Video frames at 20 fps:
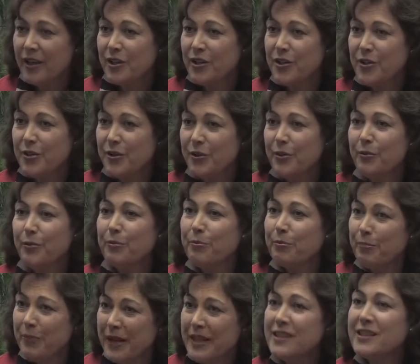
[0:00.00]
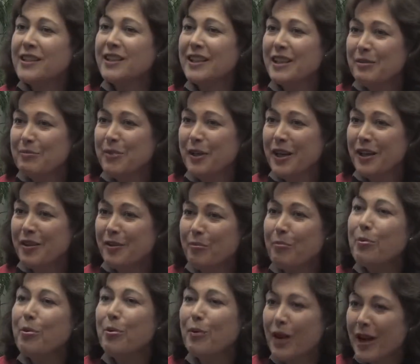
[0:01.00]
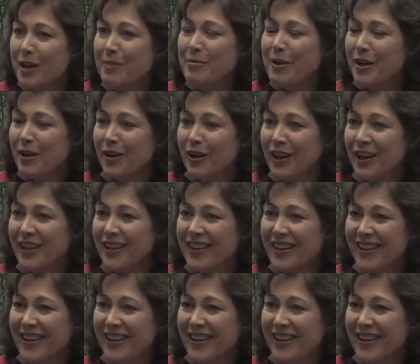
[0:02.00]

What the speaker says: to basically be the primary